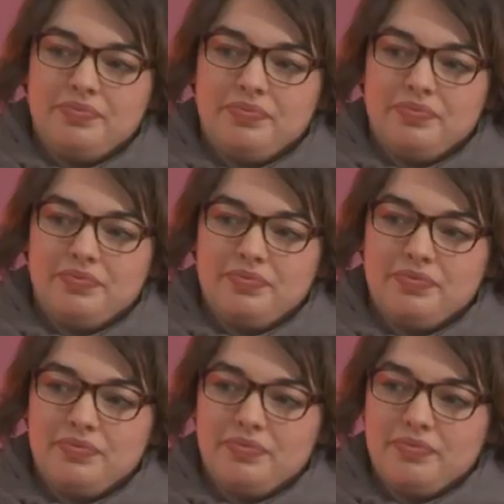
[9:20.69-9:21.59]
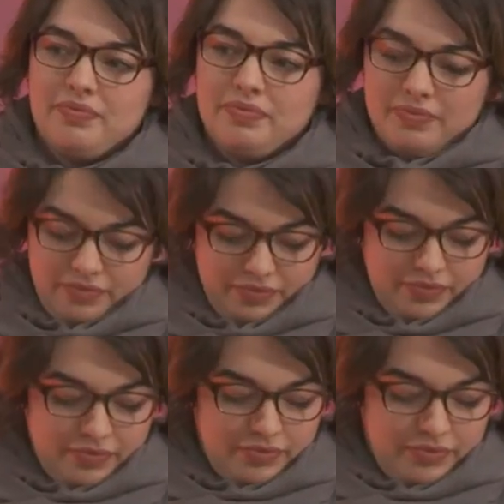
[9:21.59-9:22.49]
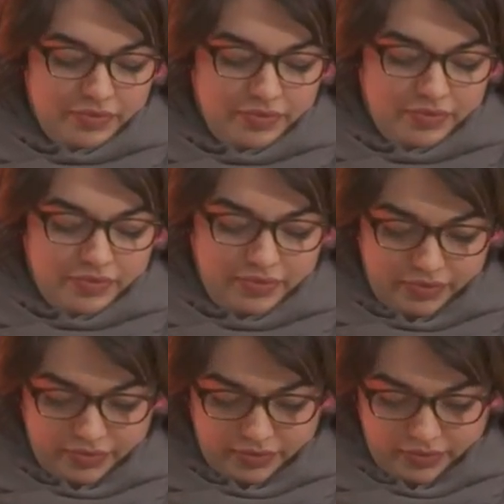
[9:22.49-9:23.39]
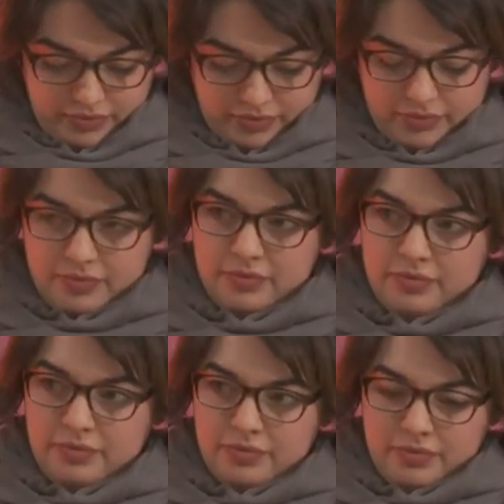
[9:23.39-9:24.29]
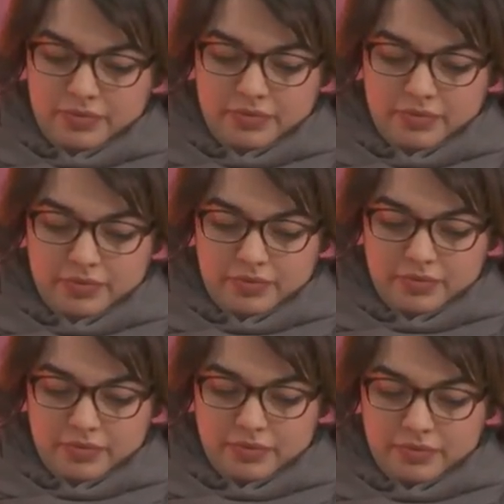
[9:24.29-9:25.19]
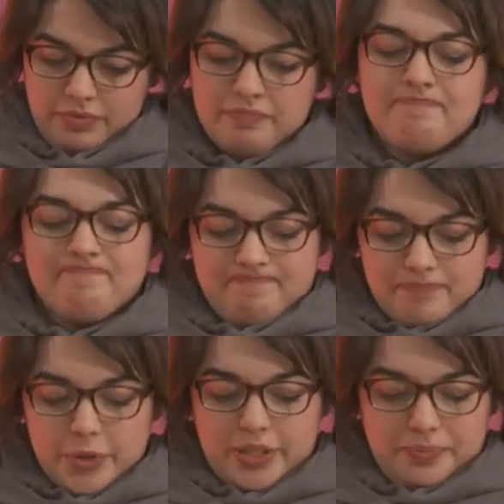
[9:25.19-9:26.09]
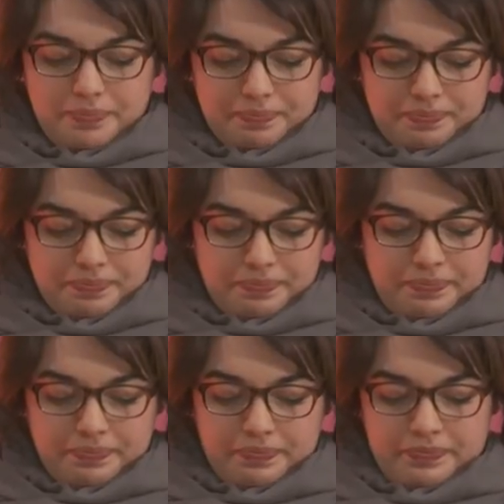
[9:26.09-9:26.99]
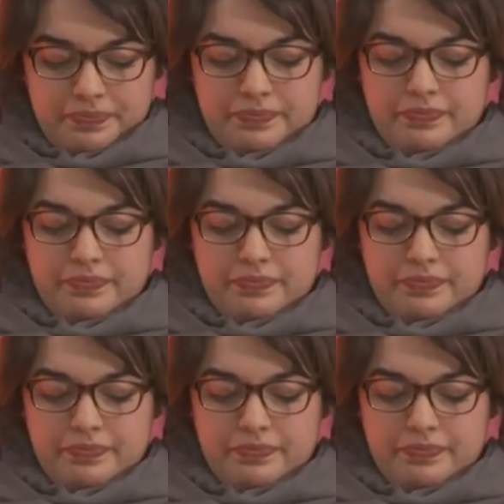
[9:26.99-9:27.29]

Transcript: (silent)